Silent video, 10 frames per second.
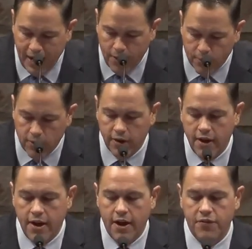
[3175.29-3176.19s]
that the light
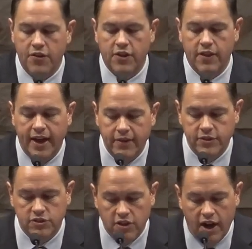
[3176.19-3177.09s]
of his gospel
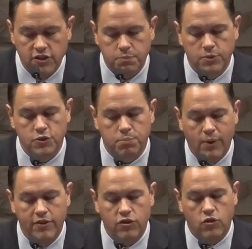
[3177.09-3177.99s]
spreads across the
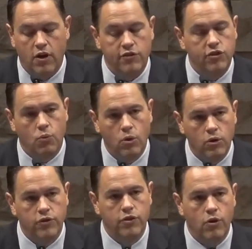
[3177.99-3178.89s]
world to those who've never heard.